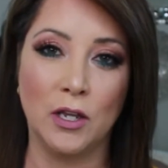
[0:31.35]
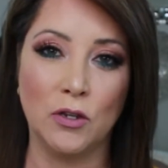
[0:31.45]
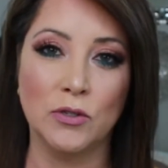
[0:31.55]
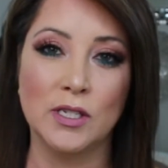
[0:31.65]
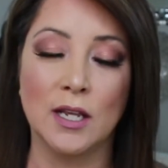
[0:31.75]

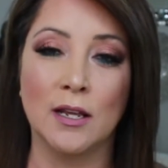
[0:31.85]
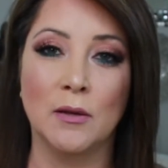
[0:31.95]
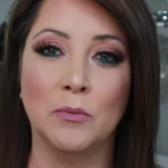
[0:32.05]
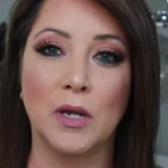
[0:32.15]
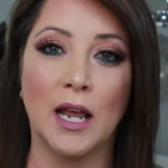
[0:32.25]
use
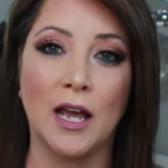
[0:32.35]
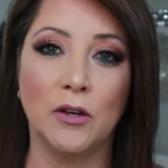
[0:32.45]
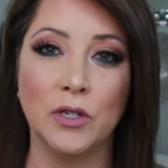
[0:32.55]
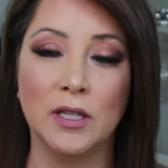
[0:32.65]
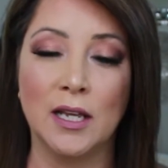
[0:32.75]
them.
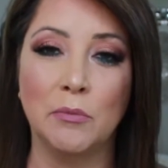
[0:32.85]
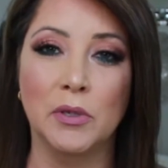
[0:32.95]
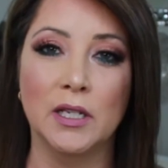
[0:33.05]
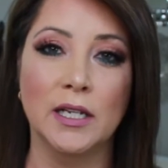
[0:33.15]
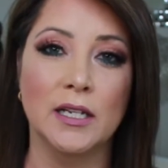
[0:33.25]
How did they
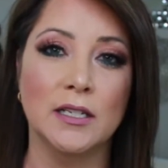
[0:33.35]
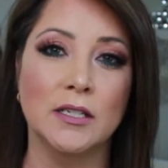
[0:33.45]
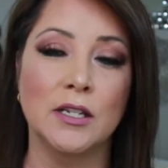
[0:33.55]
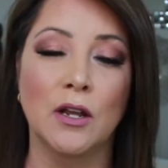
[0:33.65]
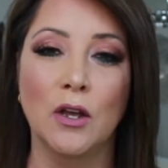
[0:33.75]

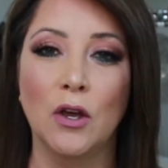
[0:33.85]
blend?